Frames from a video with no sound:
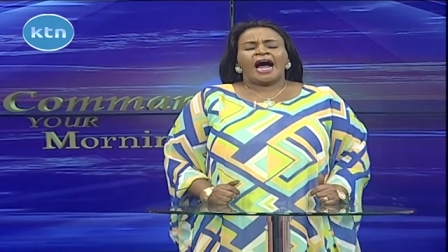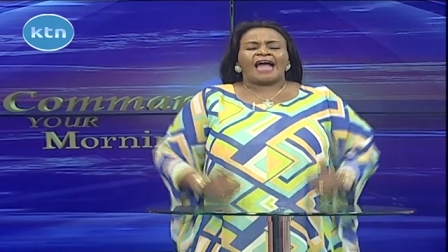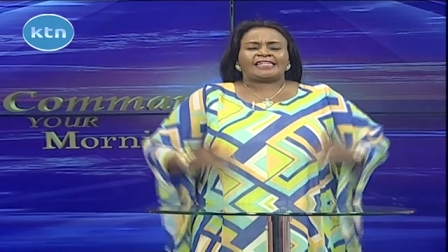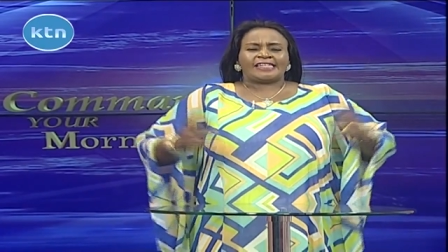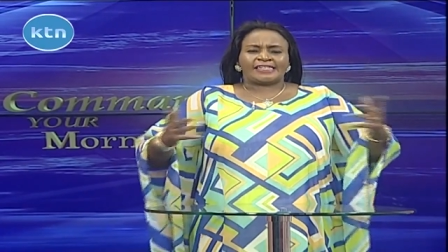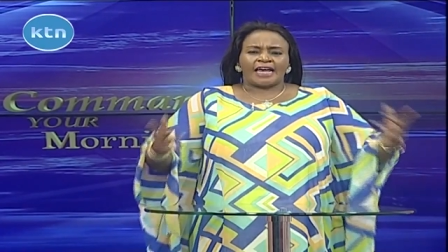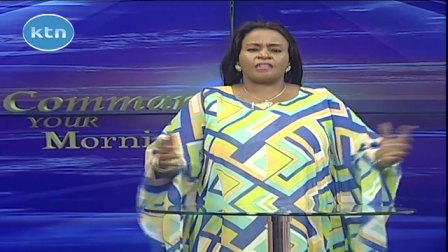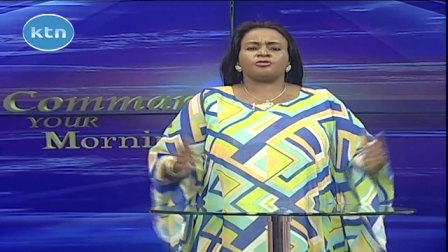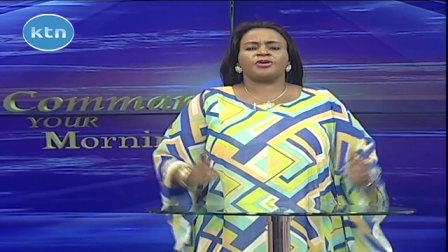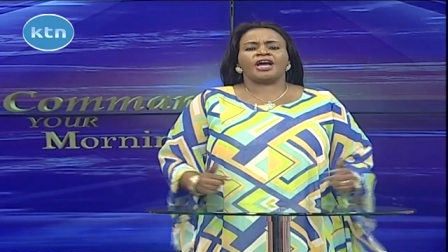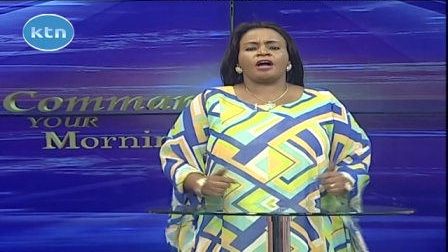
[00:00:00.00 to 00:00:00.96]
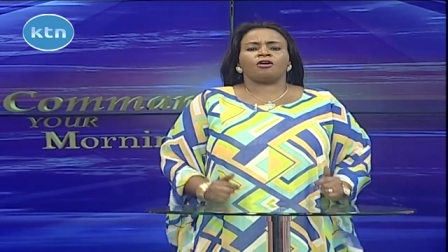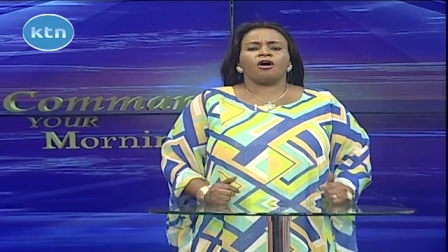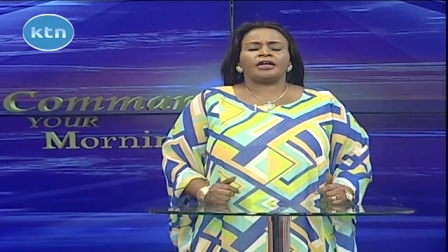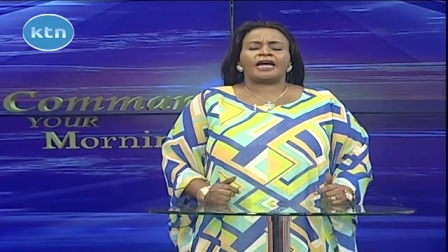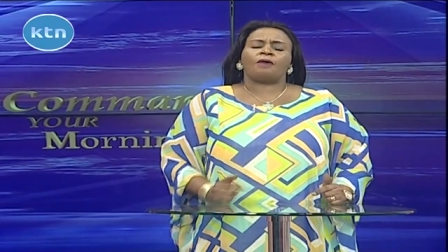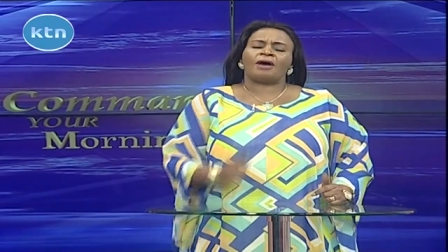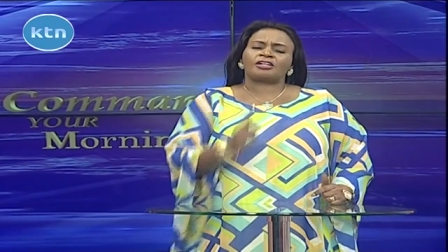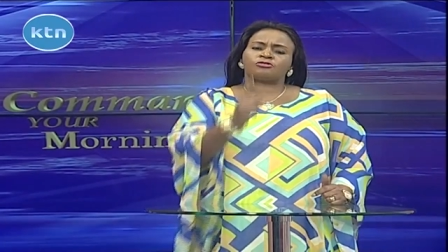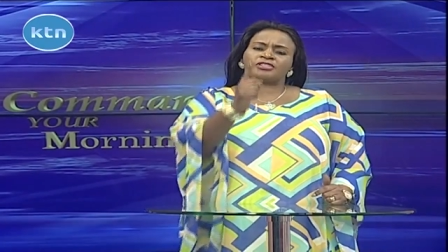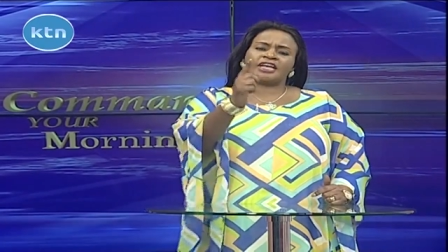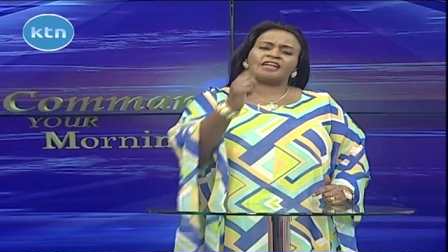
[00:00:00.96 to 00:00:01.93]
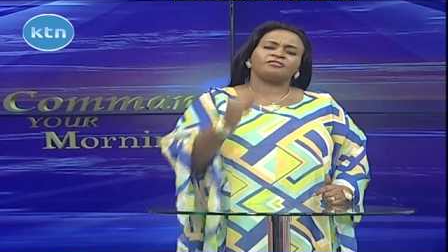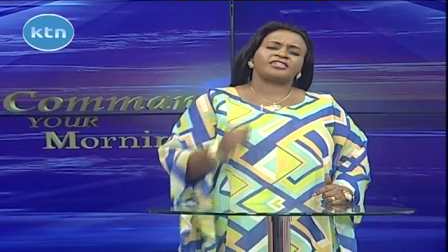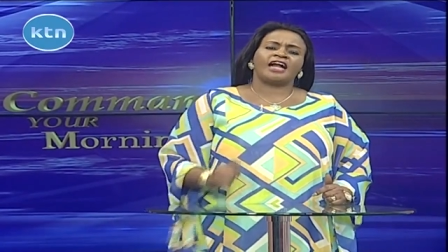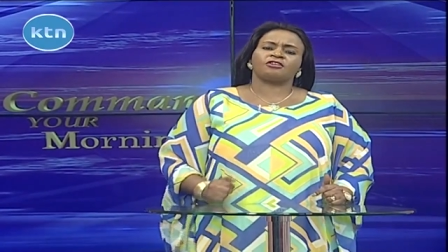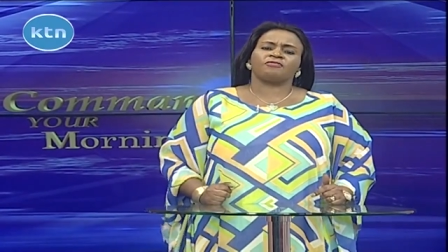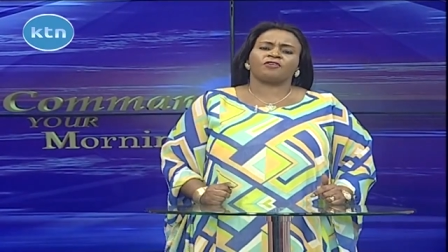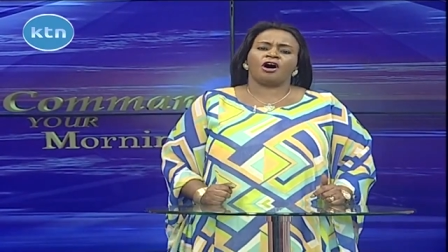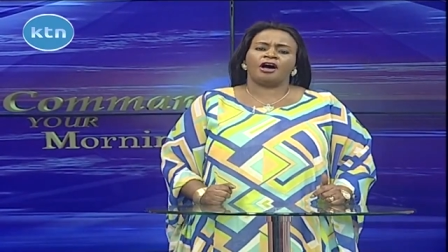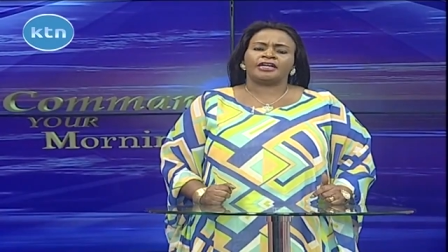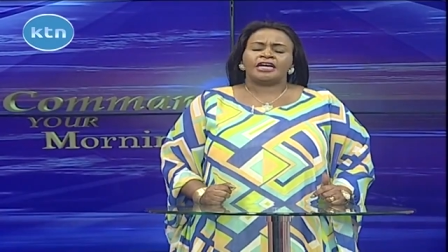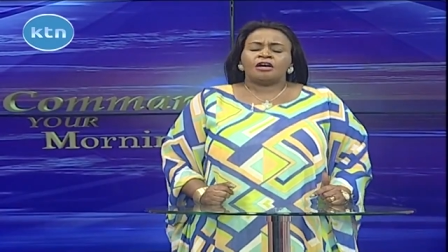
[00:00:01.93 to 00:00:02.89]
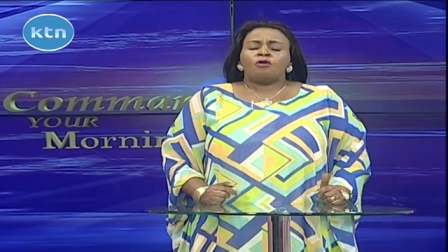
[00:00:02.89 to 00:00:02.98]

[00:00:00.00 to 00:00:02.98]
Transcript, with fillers: I desire to hear God. I want to tell you, child of God,